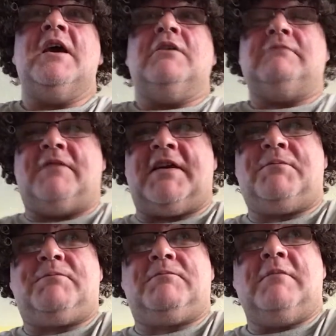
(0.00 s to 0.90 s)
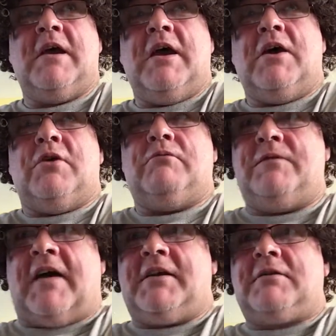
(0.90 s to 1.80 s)
We've
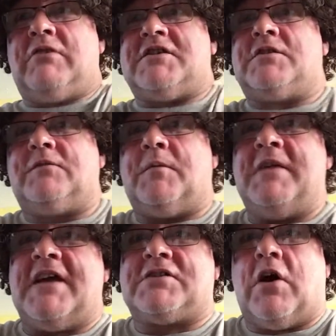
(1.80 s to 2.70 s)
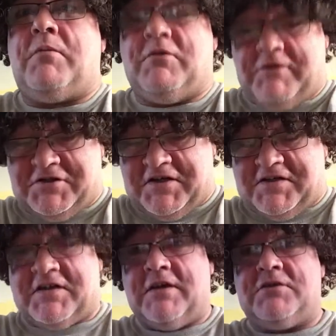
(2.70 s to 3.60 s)
had a question from Nascob, which
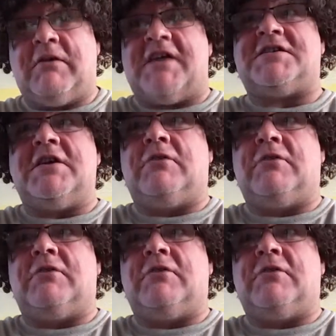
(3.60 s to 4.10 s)
is, do I still